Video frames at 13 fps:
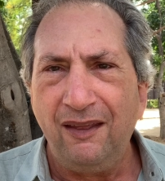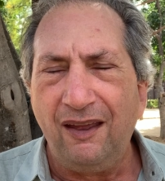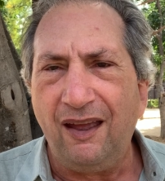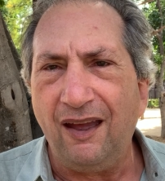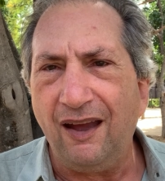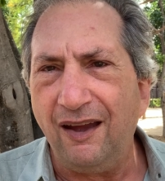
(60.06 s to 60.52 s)

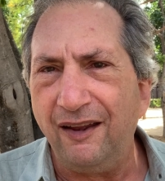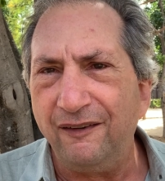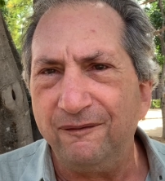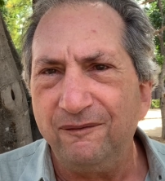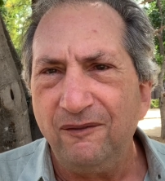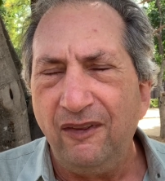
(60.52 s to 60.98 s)

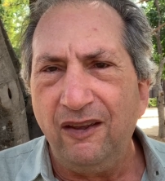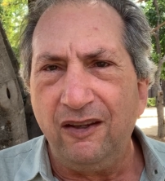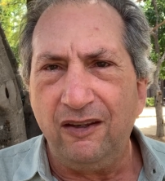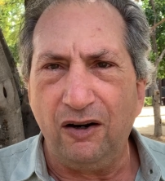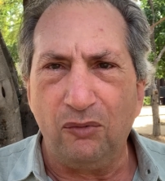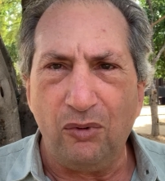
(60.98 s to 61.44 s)
And,
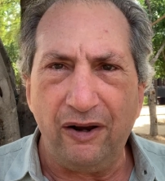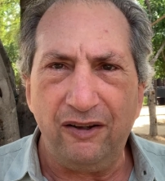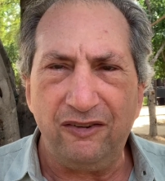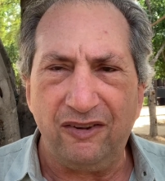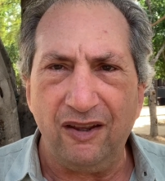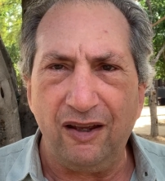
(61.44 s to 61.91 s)
what
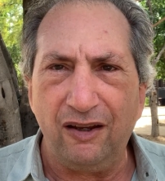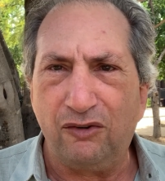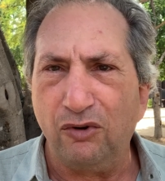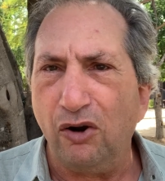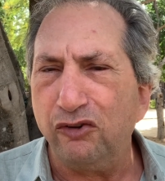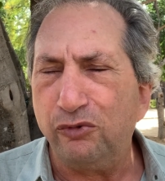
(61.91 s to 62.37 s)
is the
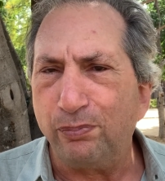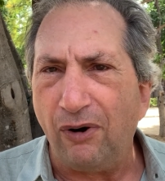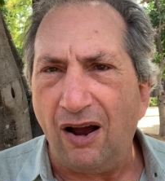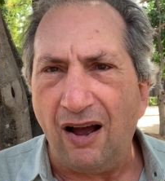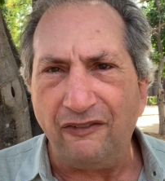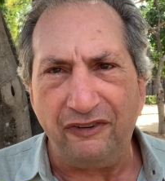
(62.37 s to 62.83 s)
gross
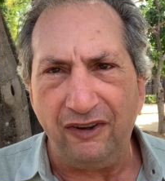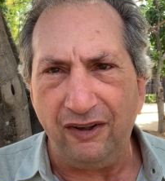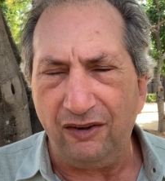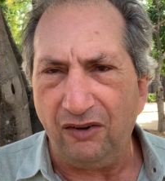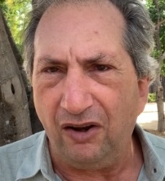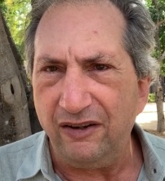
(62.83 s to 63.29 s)

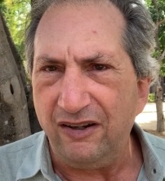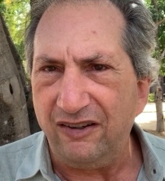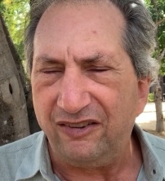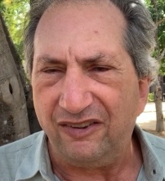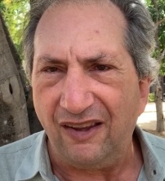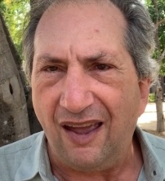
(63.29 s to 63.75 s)
profit on
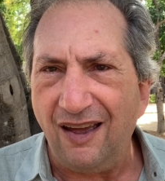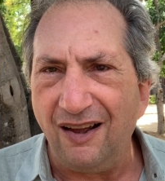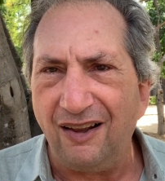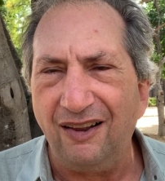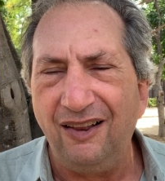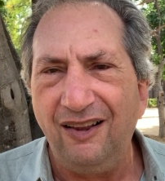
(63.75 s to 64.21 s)
each
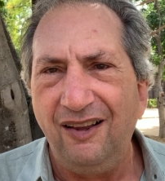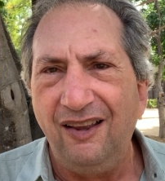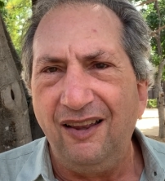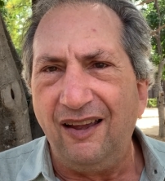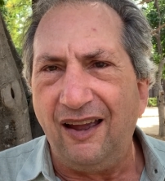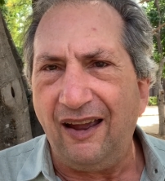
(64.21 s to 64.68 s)
sale,
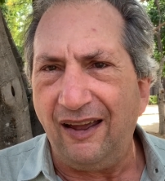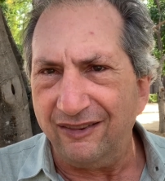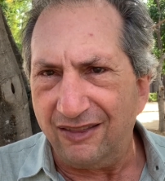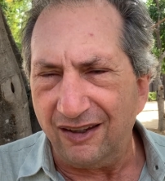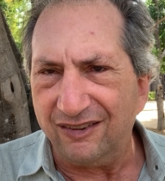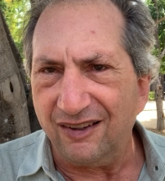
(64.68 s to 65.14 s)

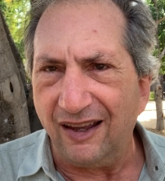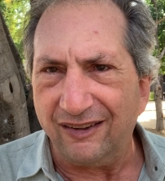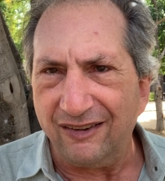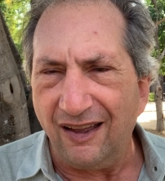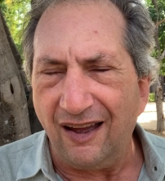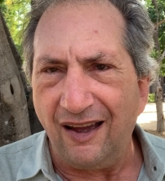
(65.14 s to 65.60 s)
and things
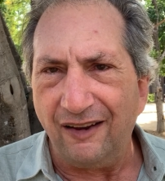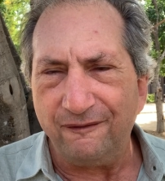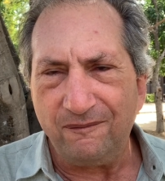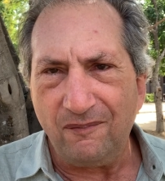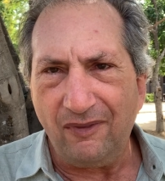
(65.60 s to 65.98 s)
like that.